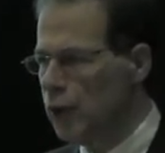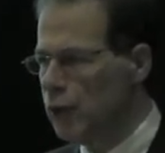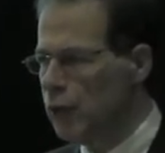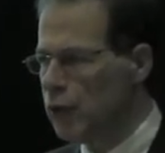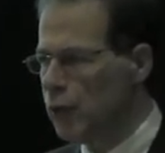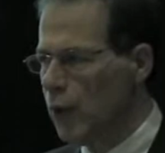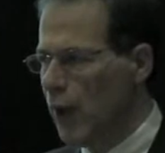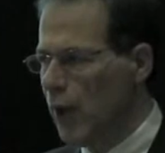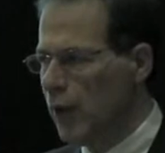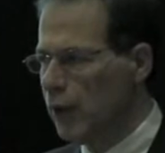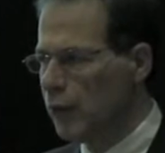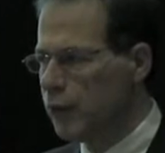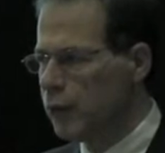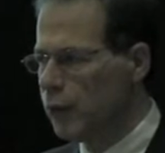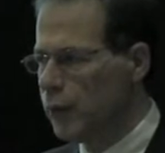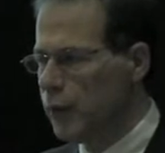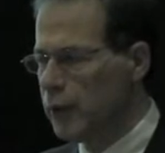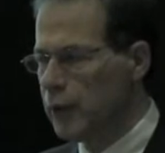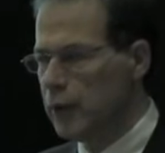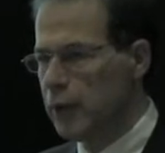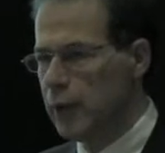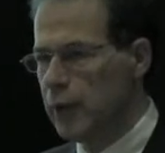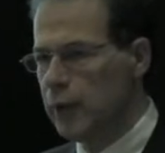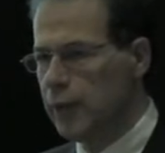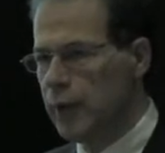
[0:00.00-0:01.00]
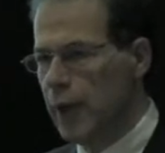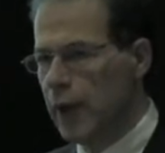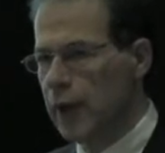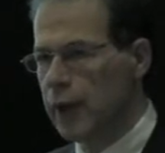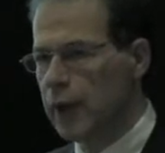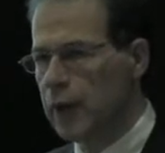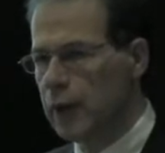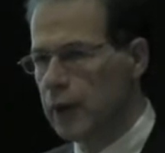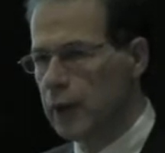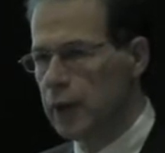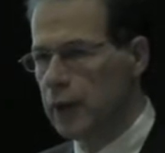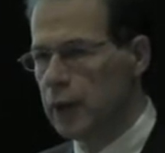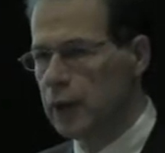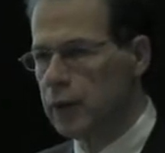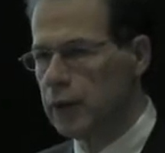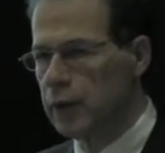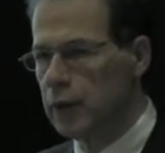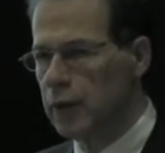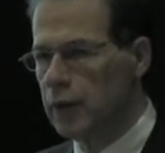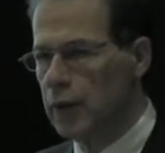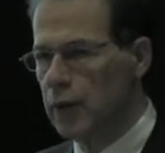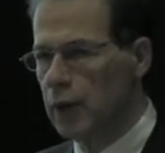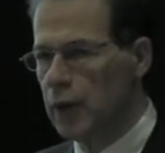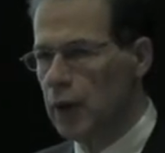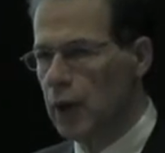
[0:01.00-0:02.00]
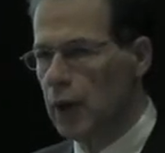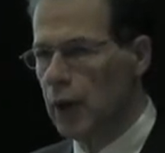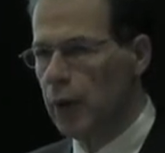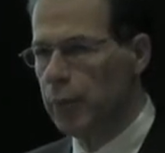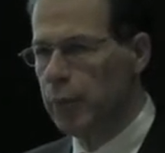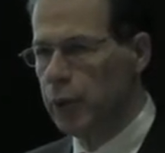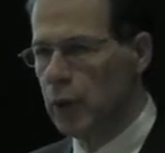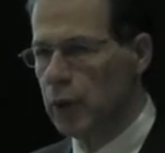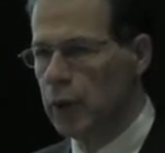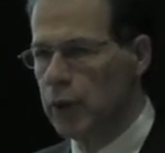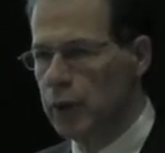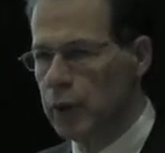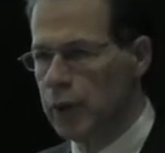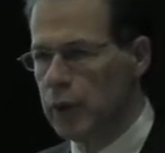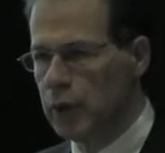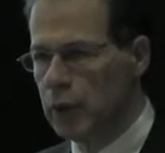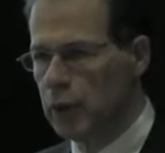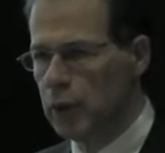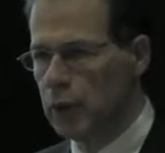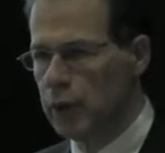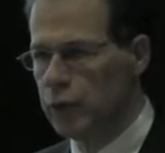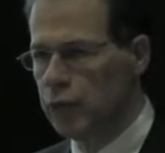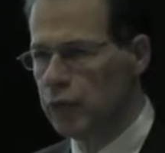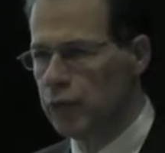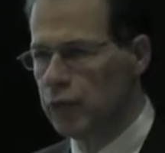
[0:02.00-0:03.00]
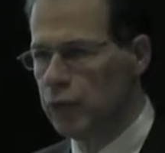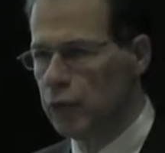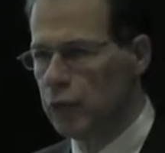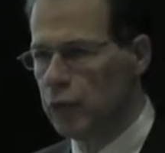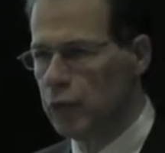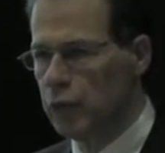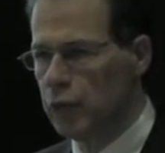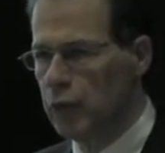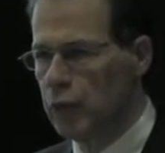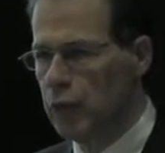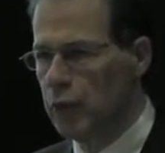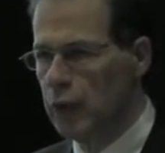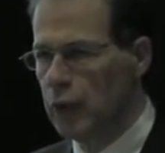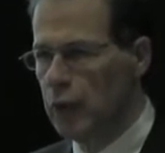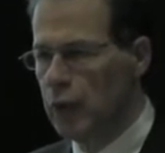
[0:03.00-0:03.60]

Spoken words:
to ultimately making it a political issue.